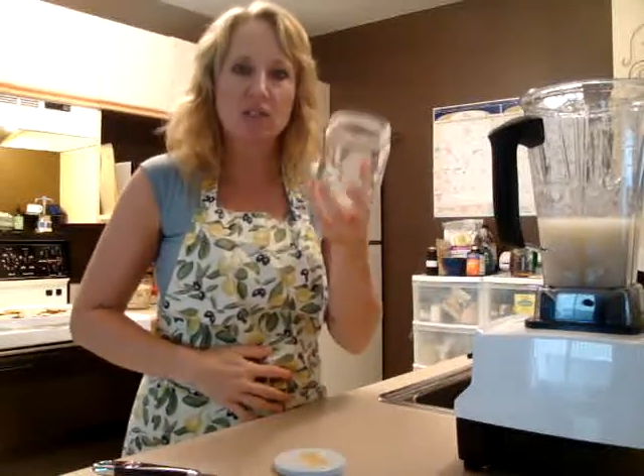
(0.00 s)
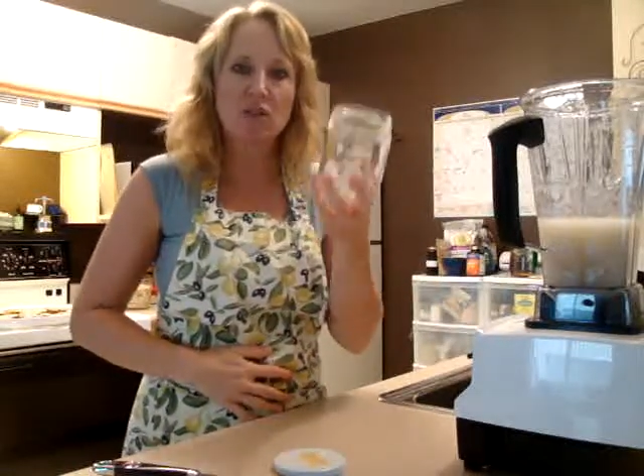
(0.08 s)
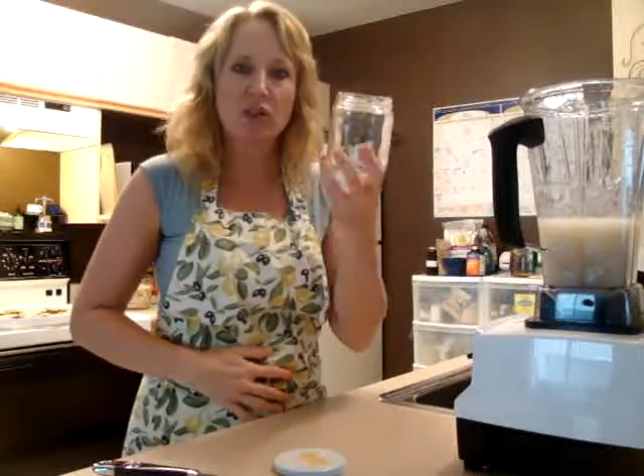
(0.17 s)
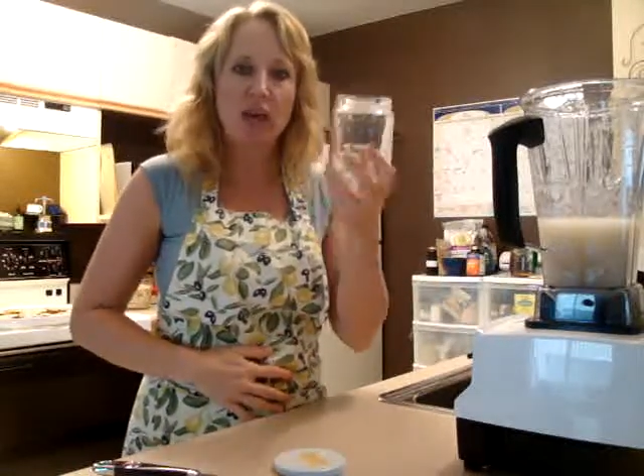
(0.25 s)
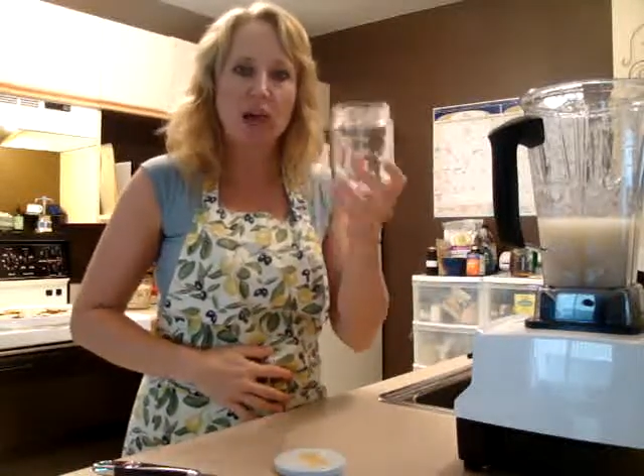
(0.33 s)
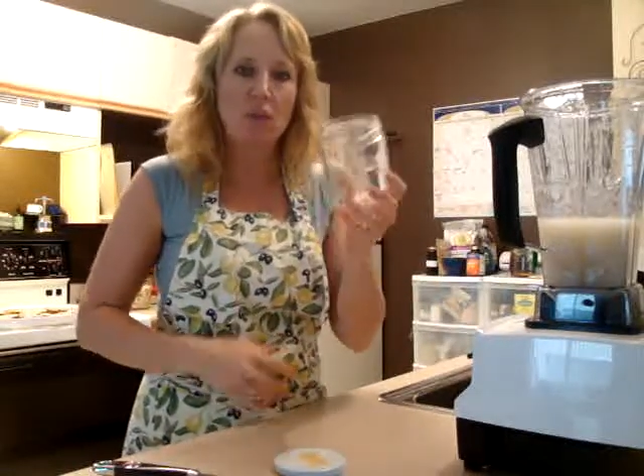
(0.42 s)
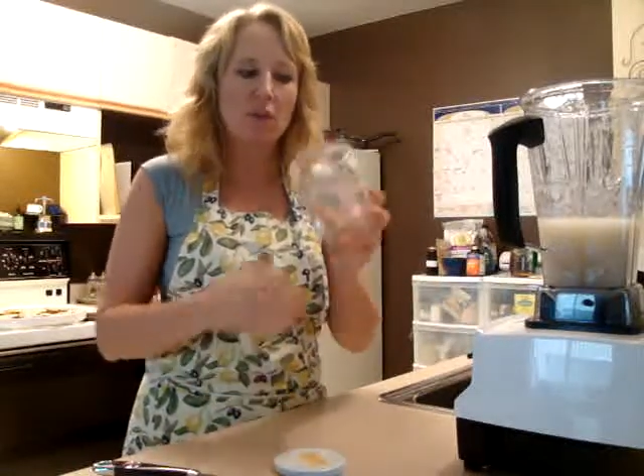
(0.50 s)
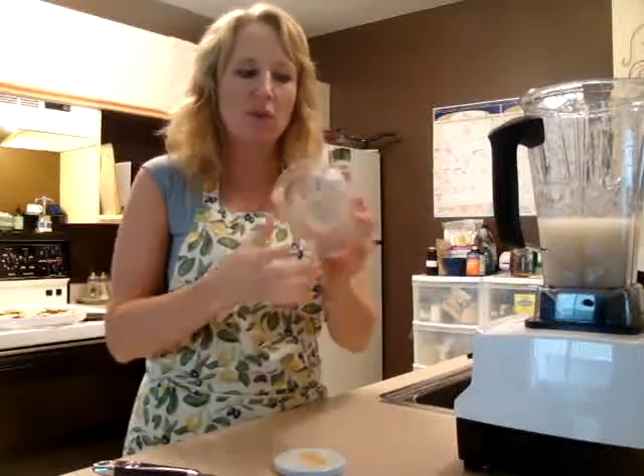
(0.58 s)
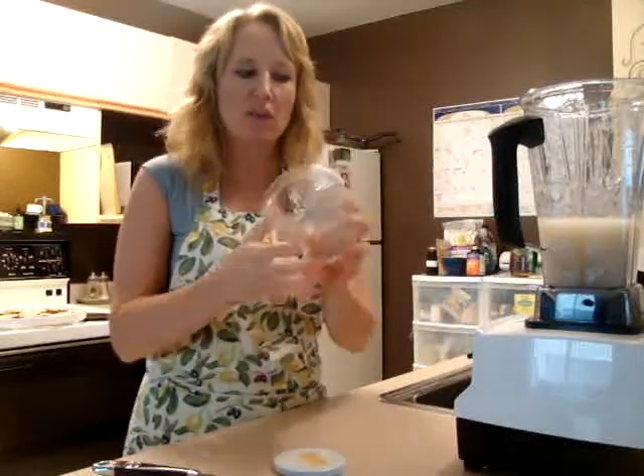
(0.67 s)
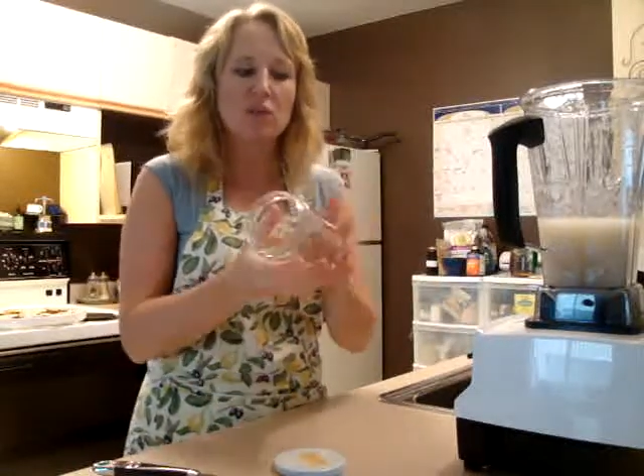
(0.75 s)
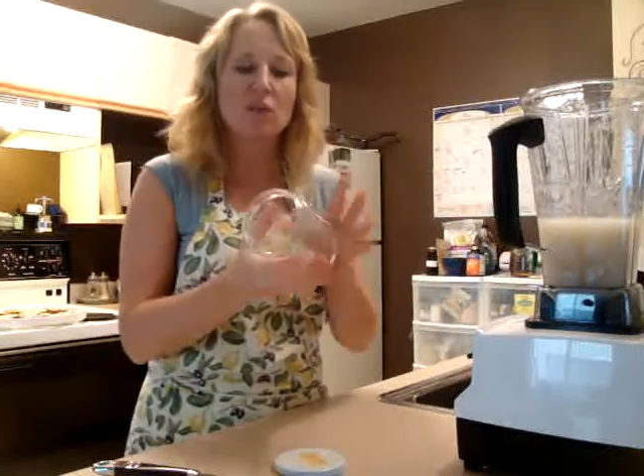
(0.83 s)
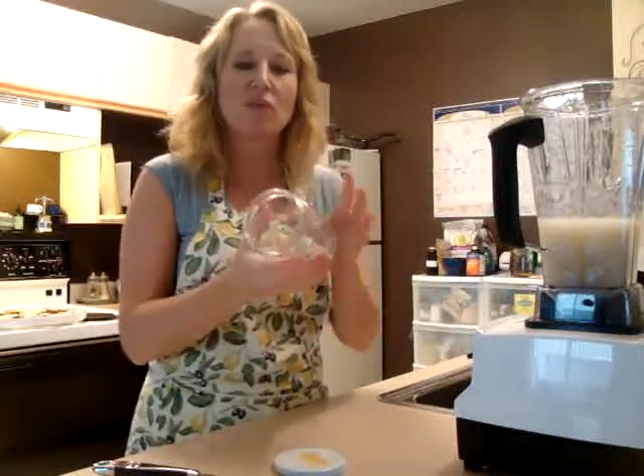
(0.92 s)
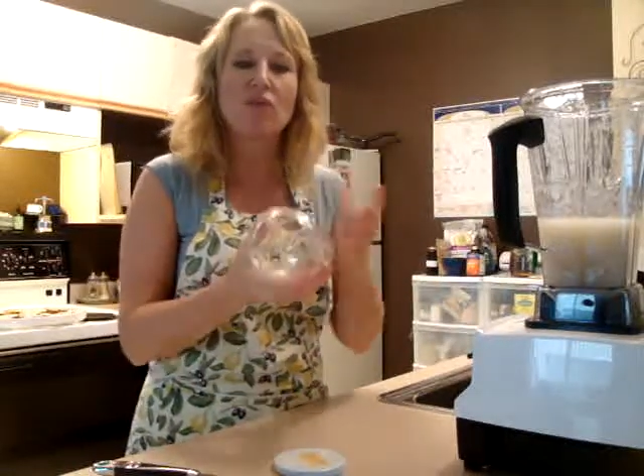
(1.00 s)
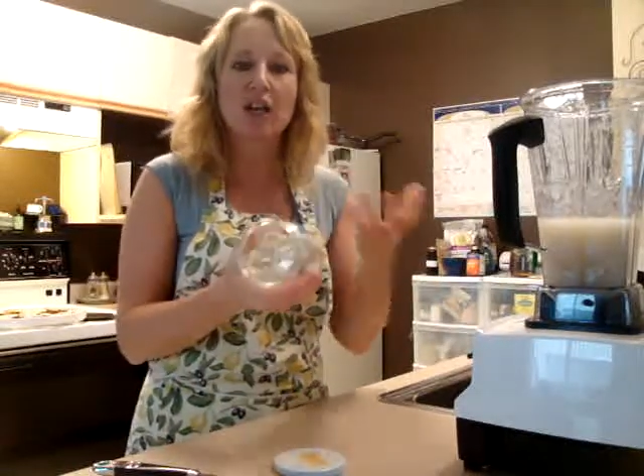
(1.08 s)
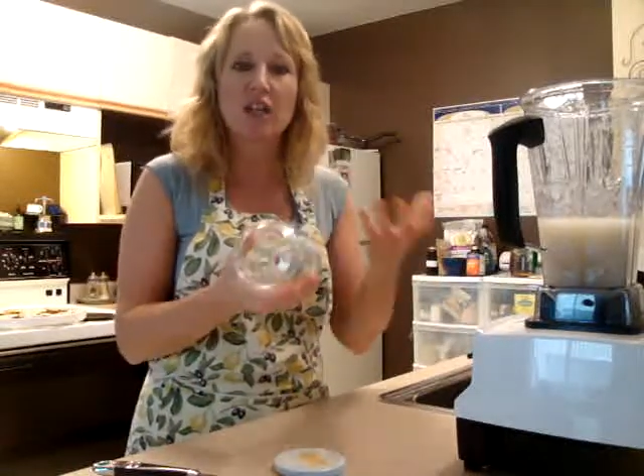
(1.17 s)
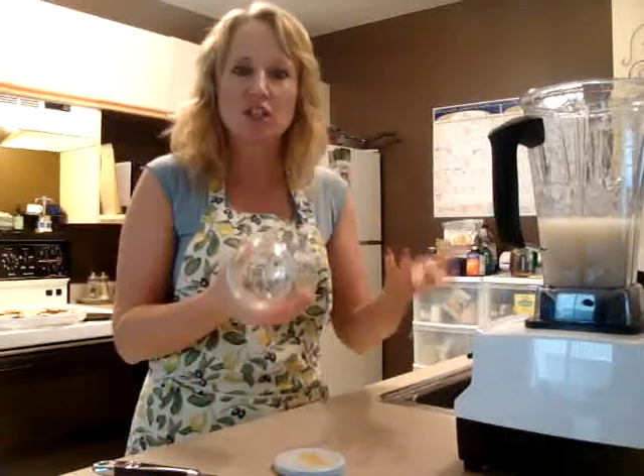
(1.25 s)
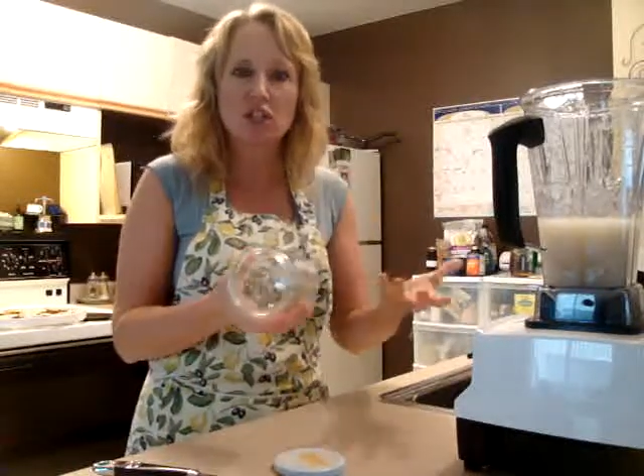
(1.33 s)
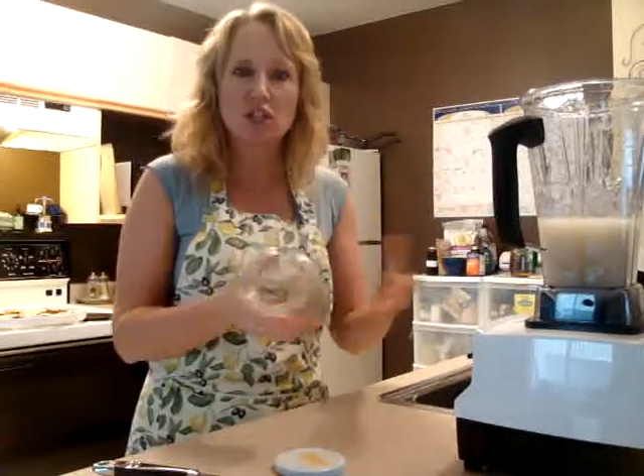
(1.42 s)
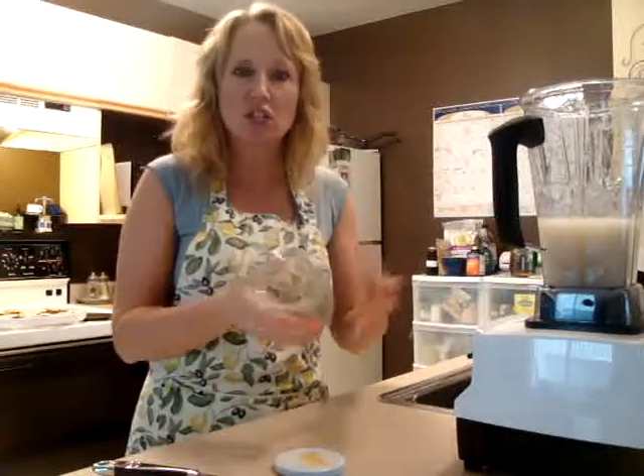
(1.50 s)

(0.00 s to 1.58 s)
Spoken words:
so this will fit